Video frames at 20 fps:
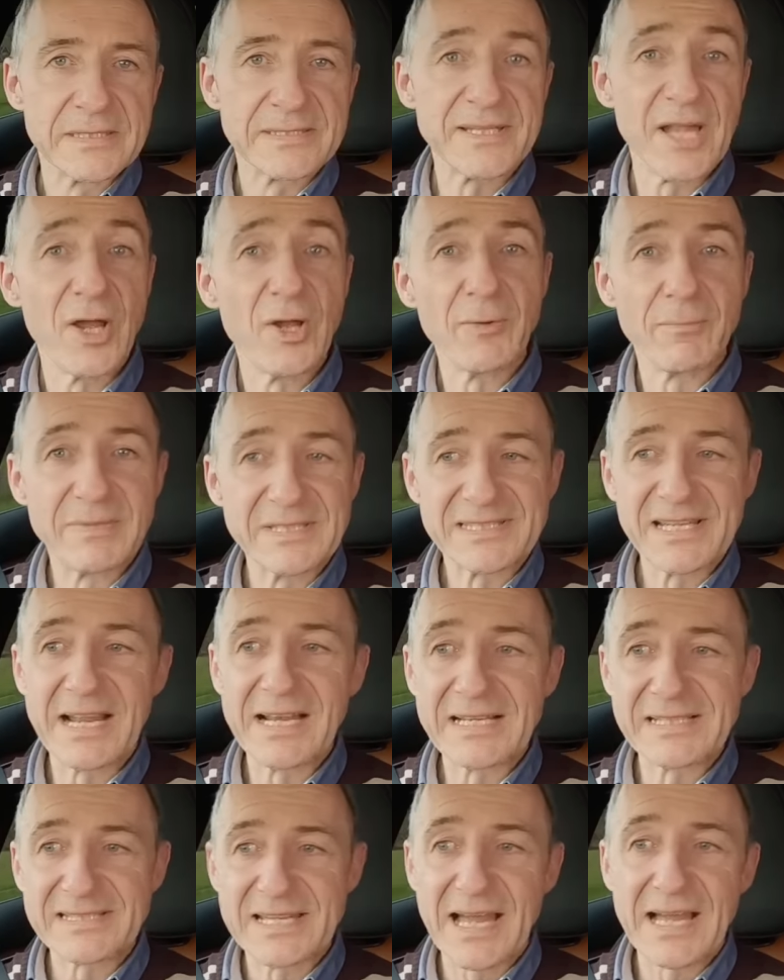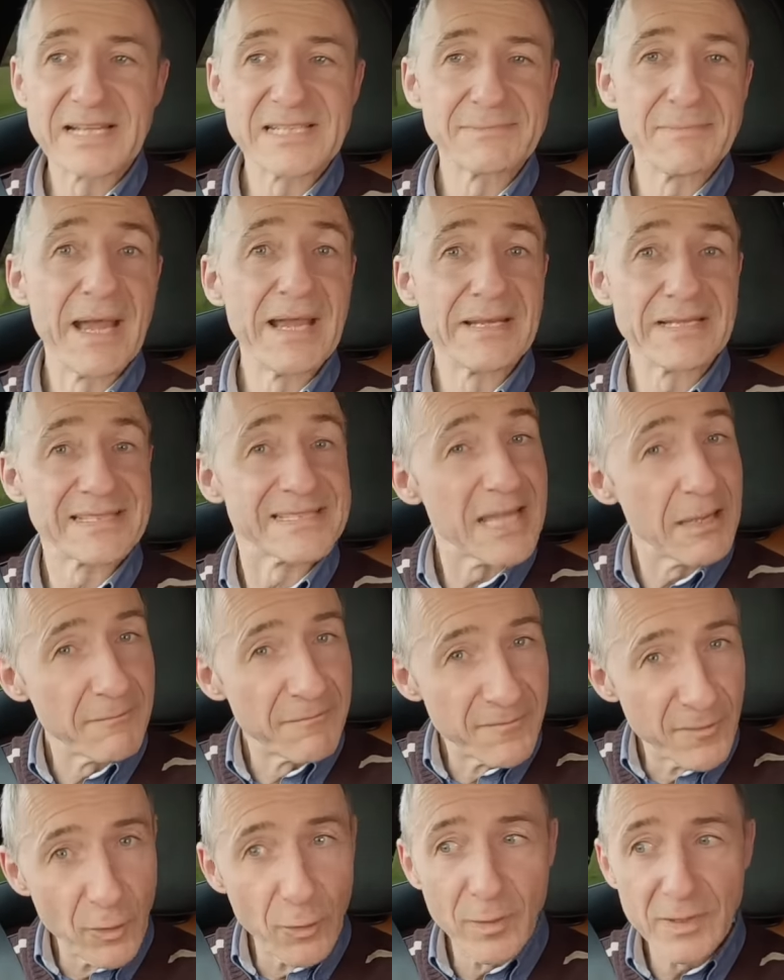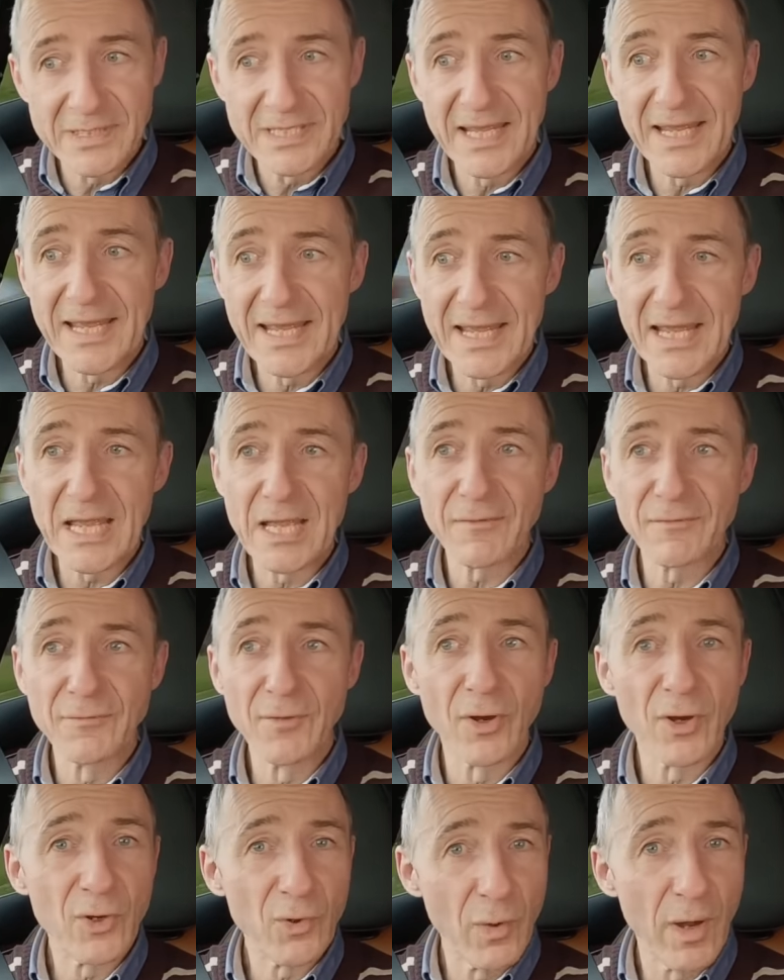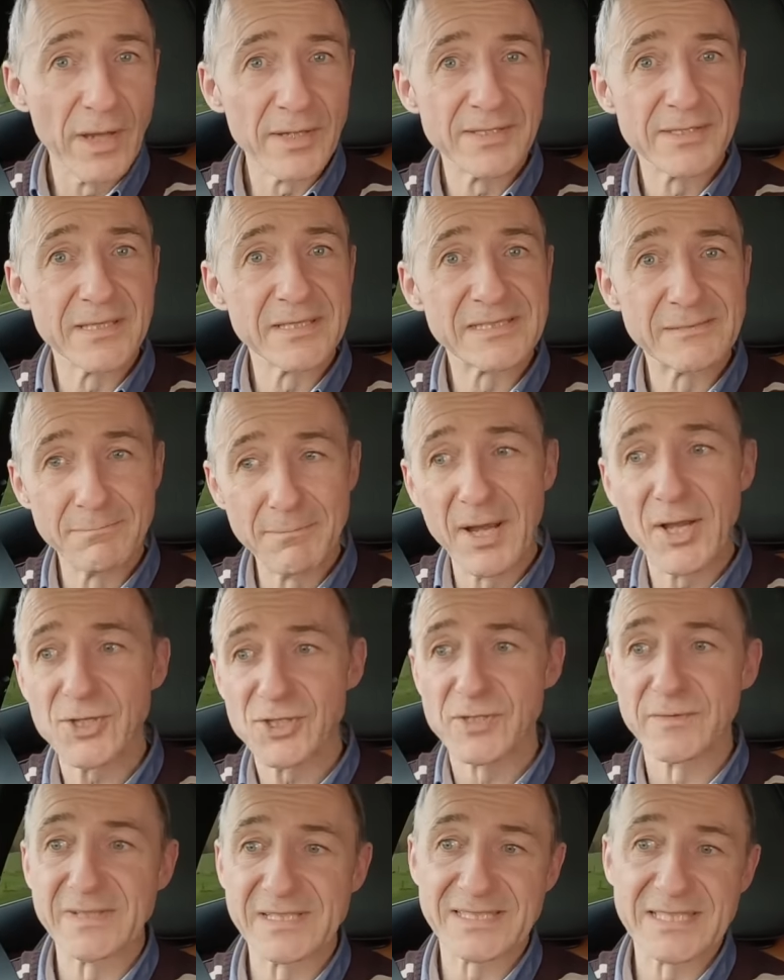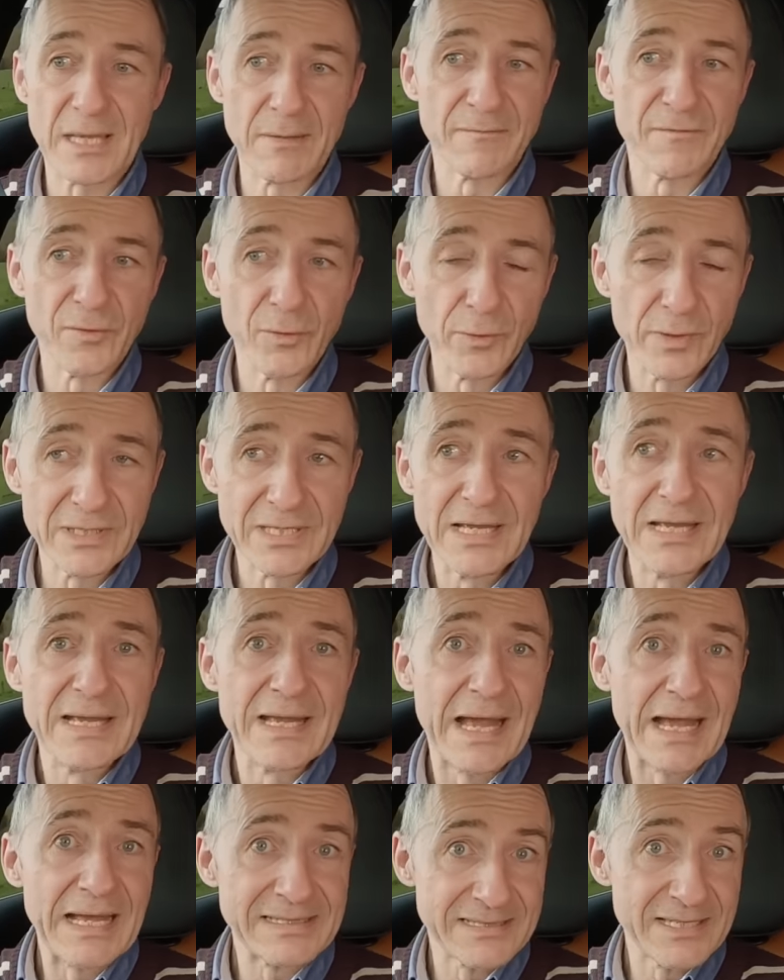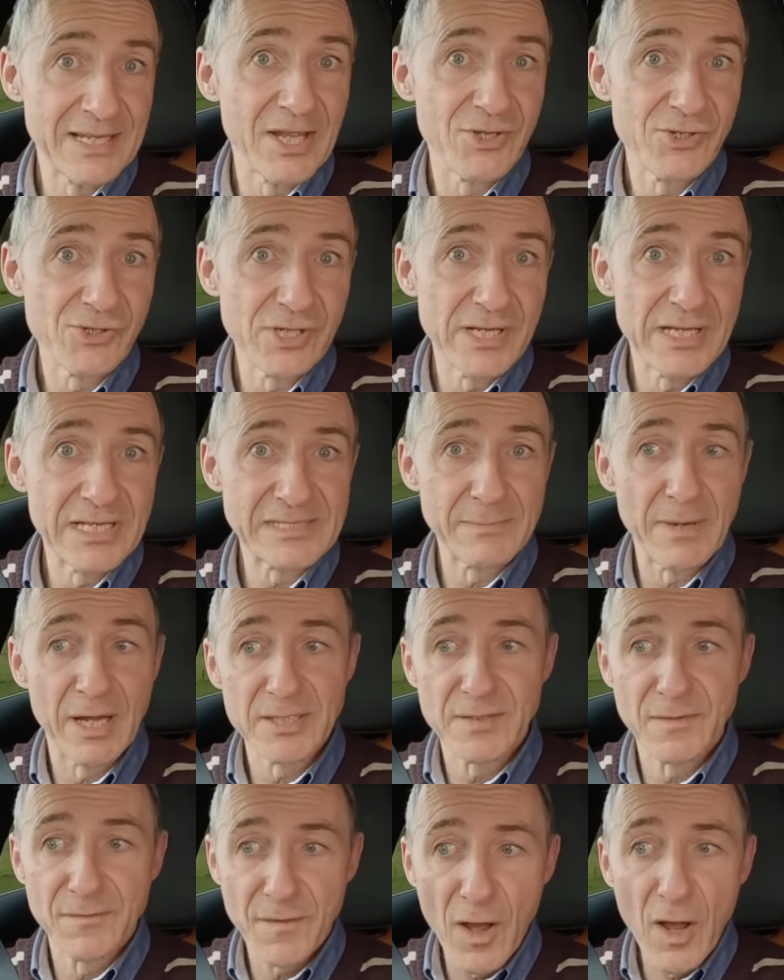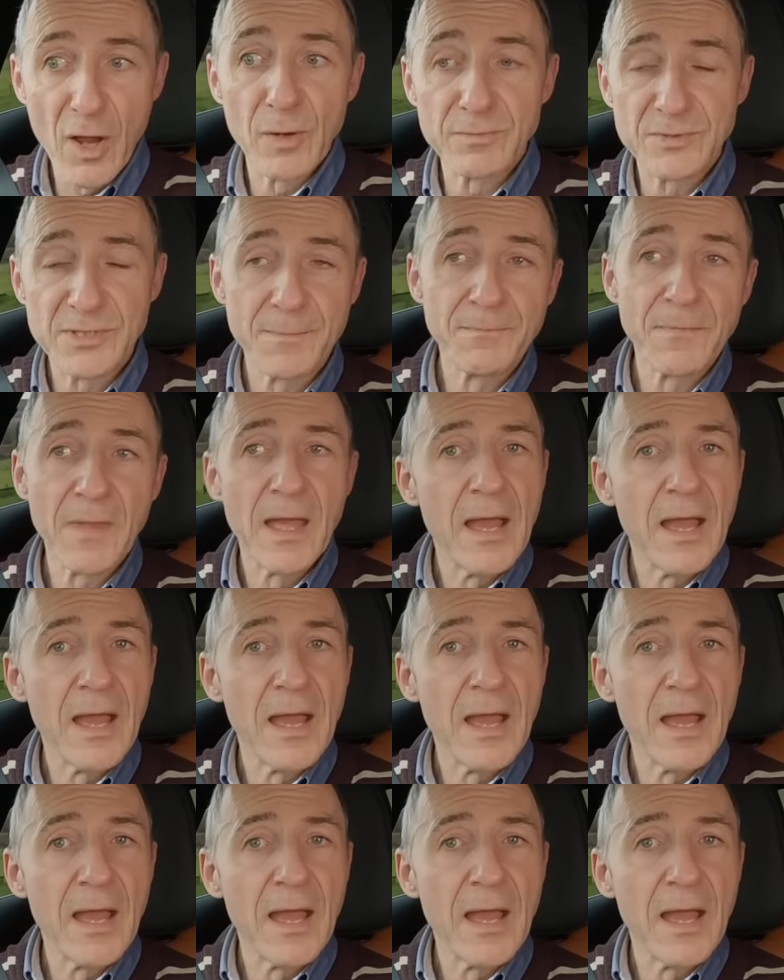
So Mercedes has made a step forward here, if not quite as much of a step forward as the engineers might have hoped.